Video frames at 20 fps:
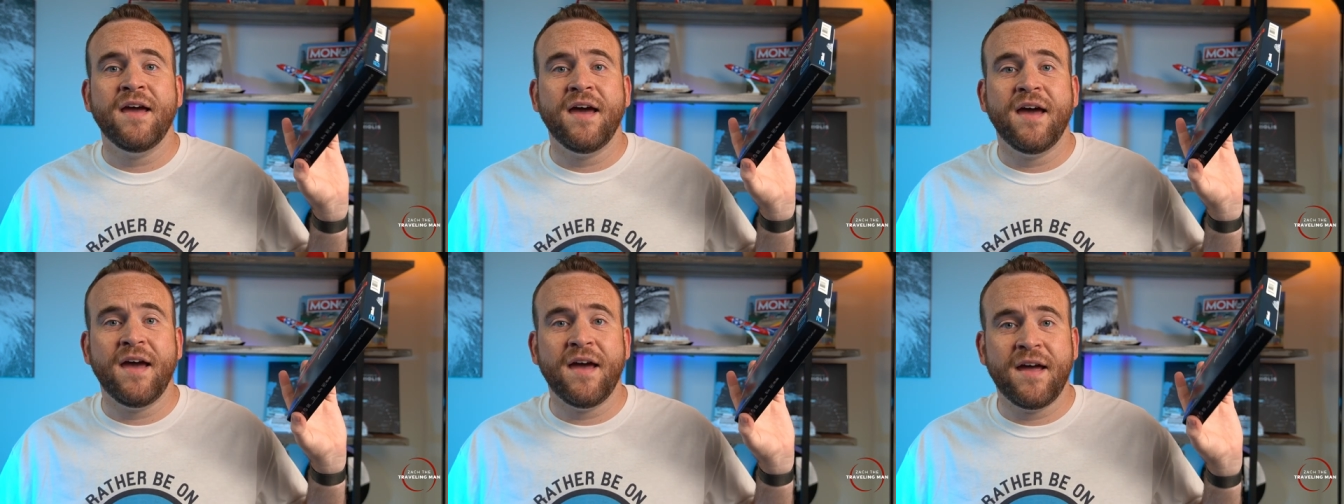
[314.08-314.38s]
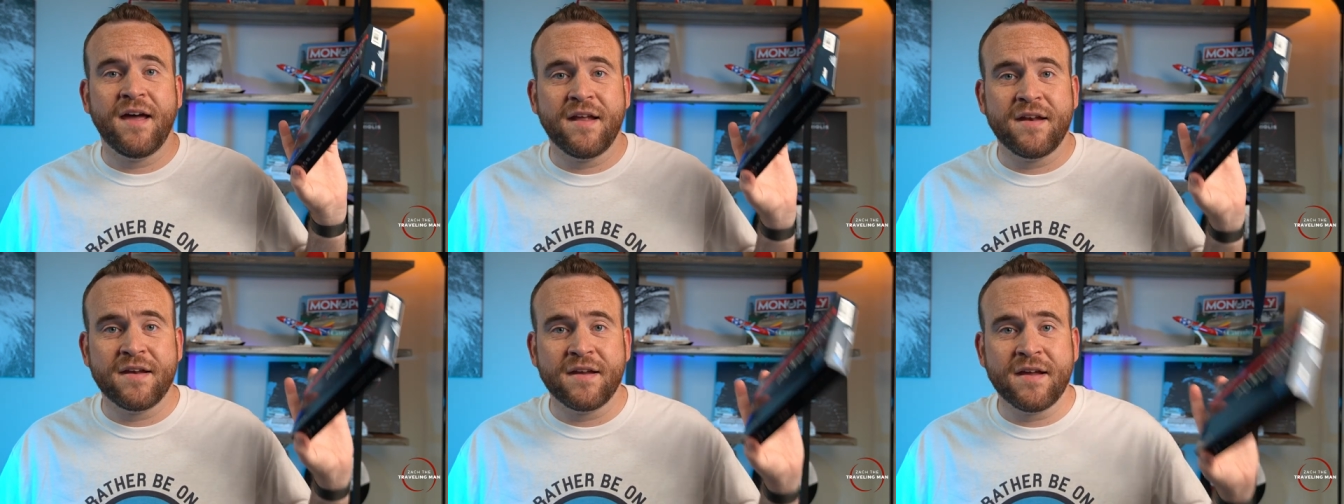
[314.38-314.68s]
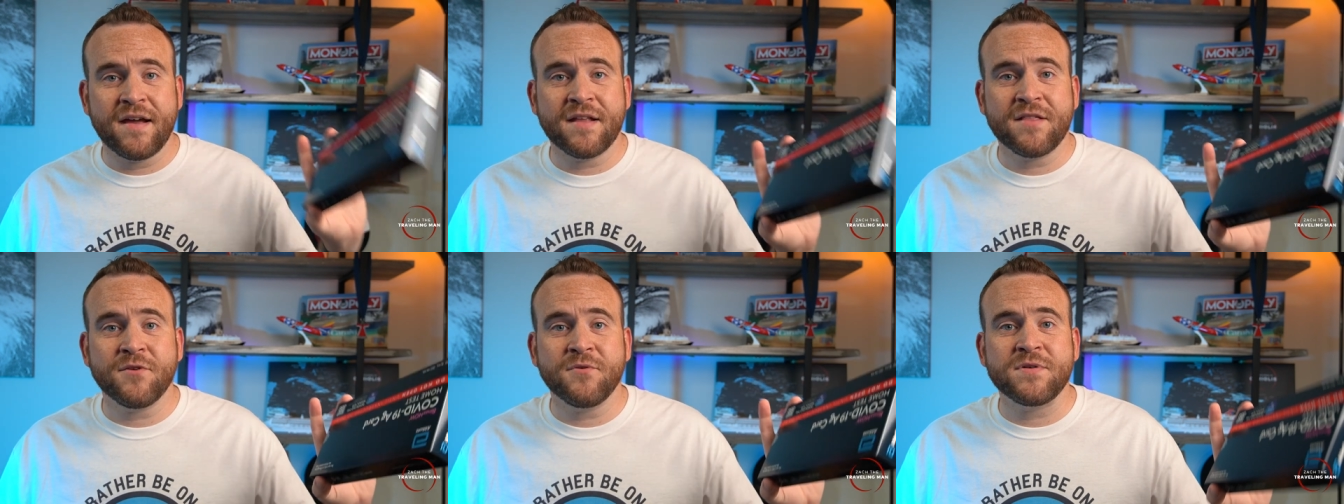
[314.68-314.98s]
and
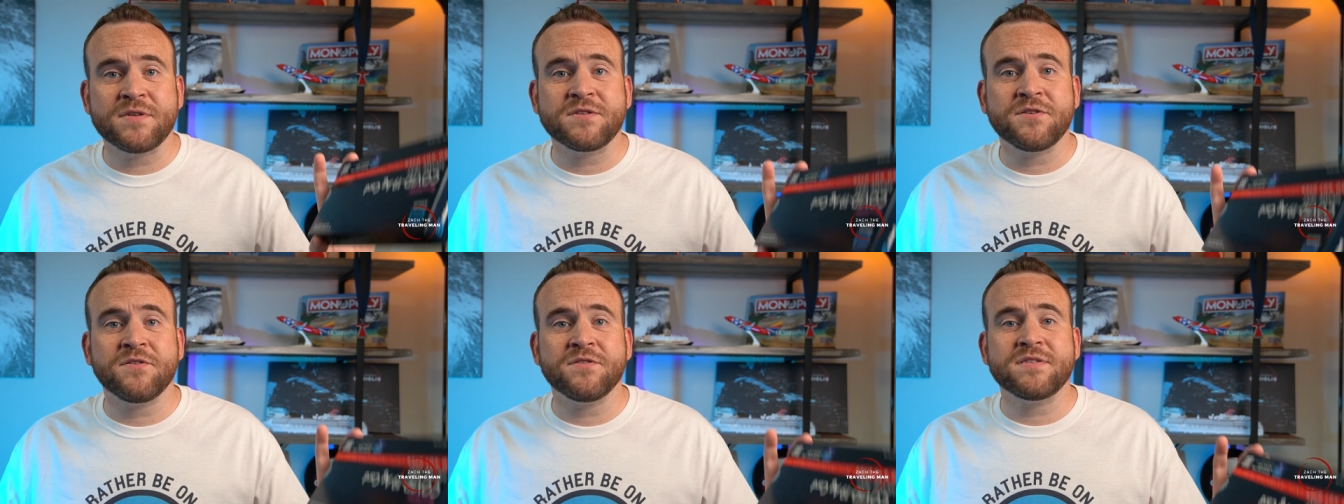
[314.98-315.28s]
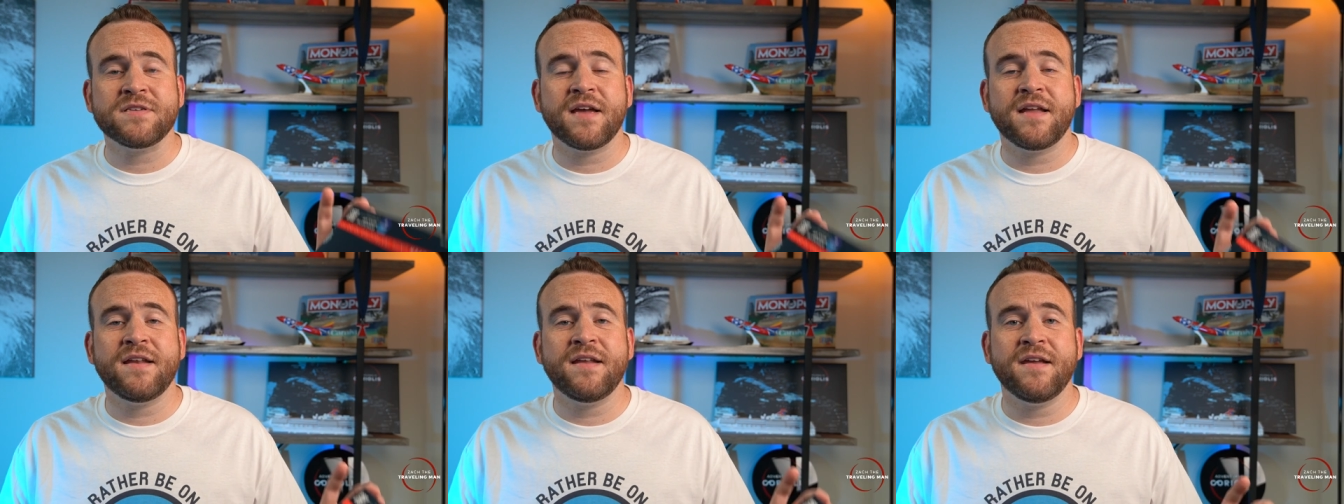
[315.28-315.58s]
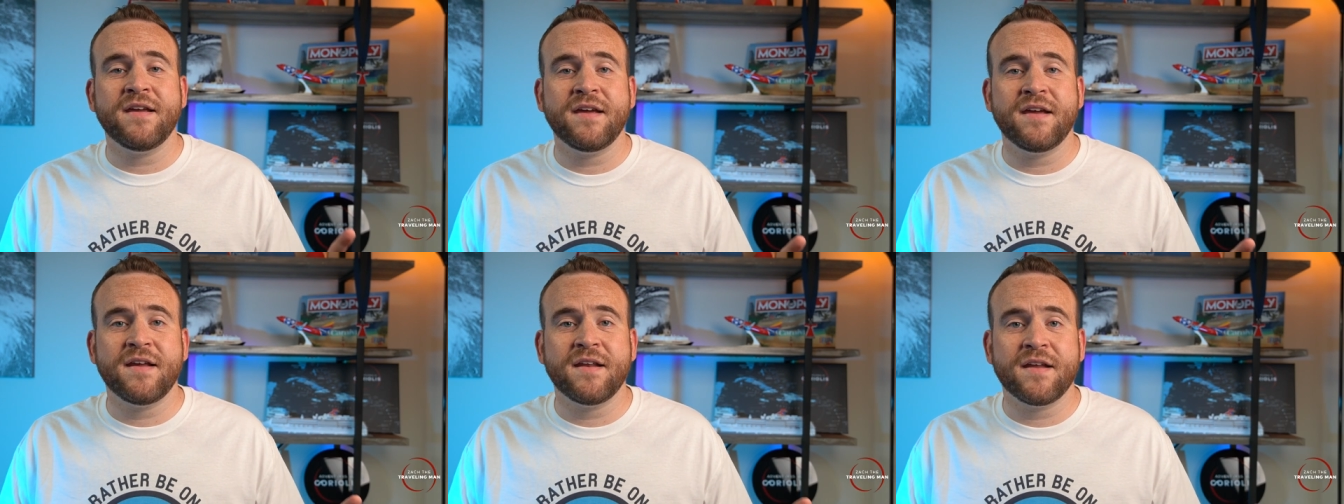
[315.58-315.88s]
get the results I
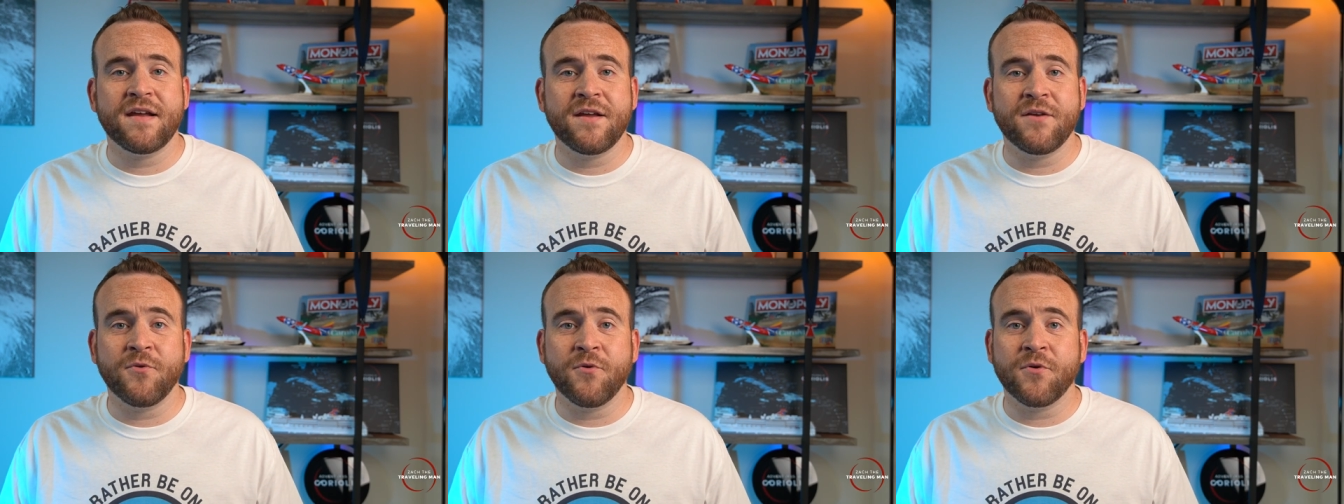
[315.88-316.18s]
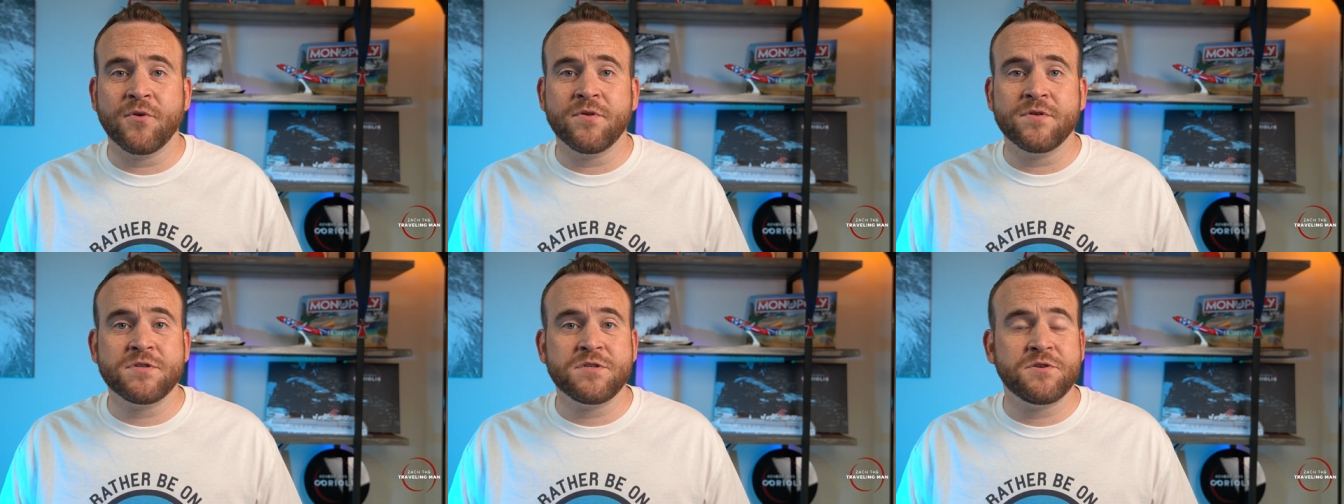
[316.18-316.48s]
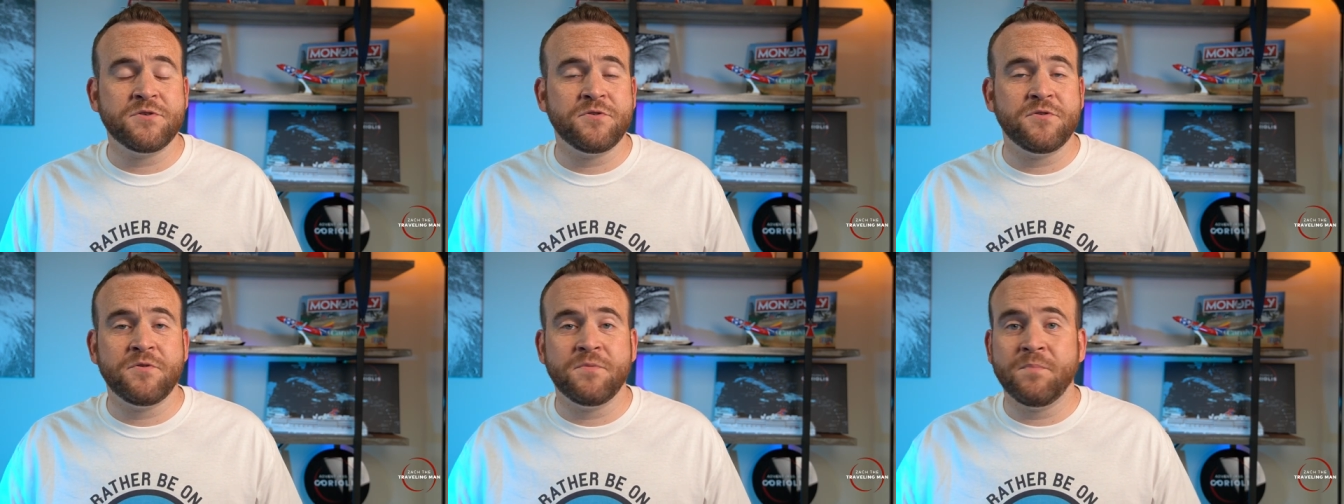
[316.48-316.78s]
need in order
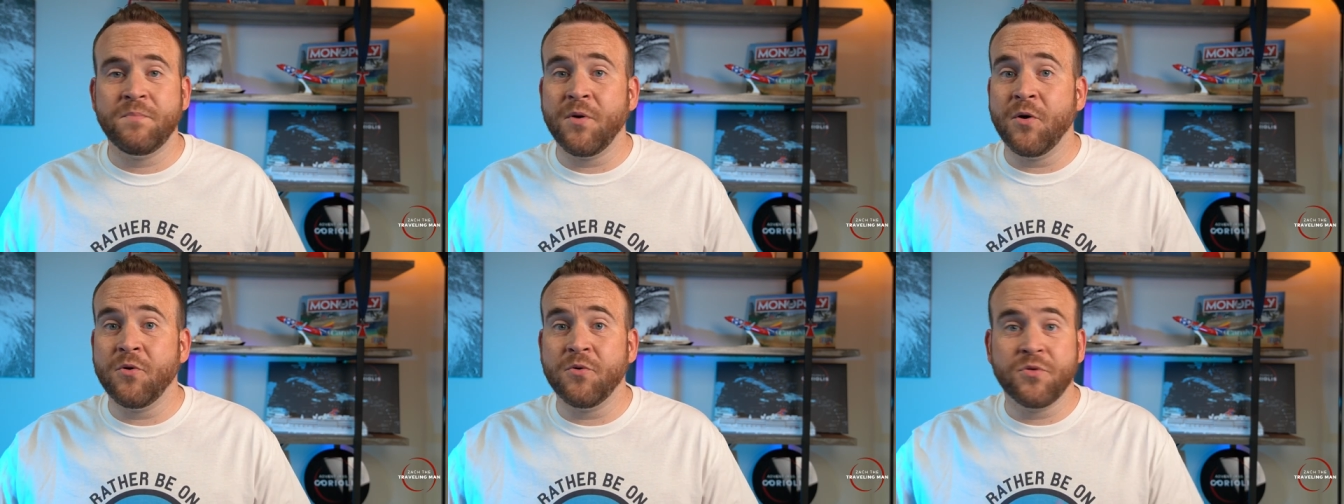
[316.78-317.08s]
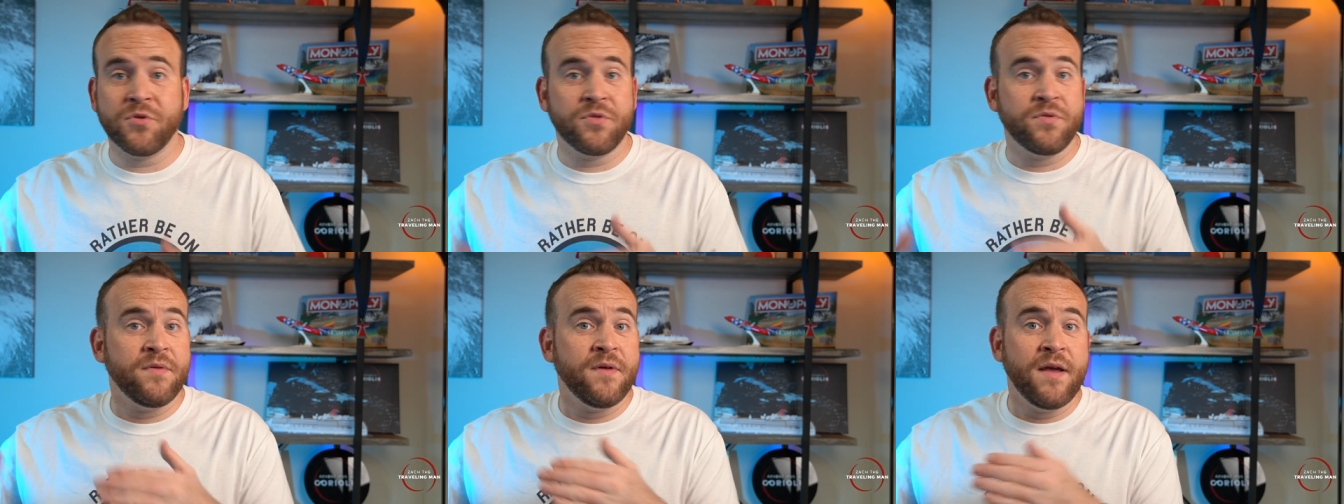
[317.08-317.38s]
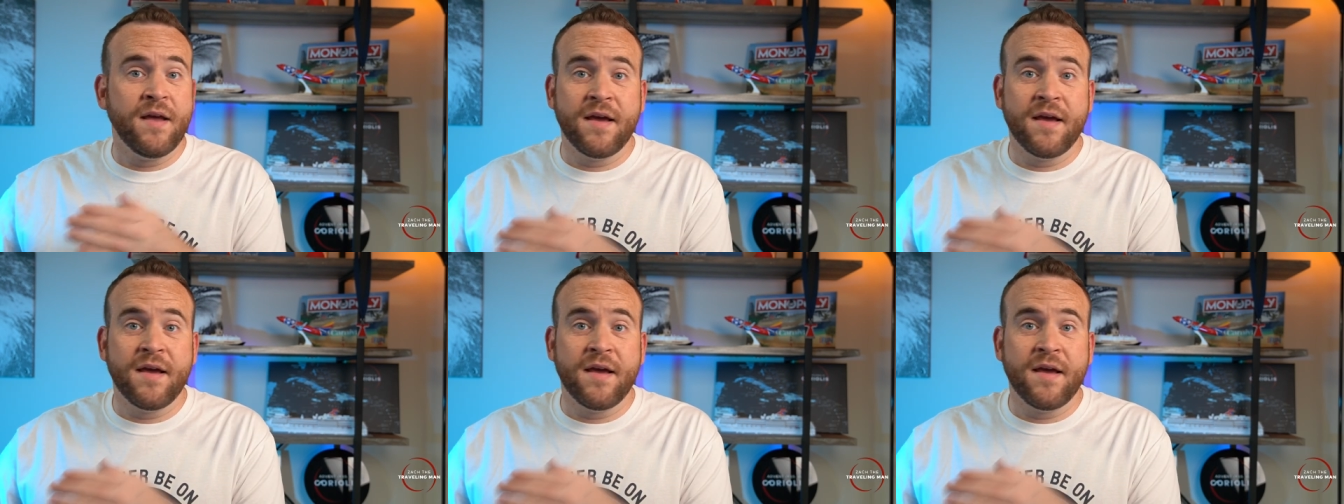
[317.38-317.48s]
to both